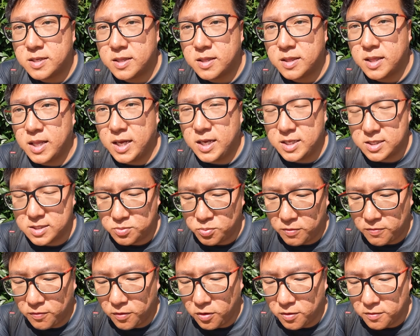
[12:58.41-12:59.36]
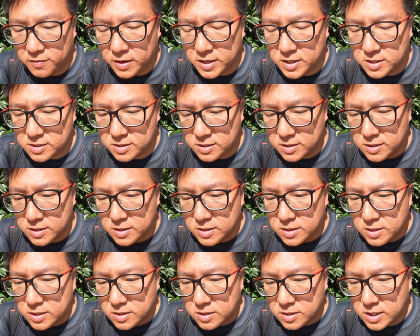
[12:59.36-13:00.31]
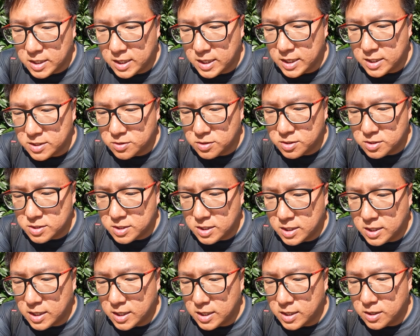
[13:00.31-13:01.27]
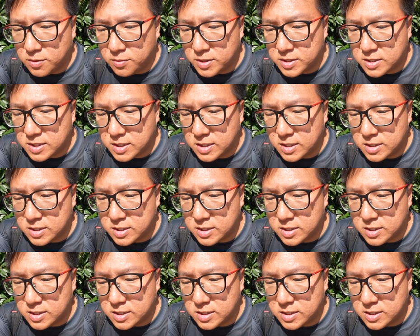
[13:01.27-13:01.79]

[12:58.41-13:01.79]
Nice, with 4 of us. Okay, let's go to see what's the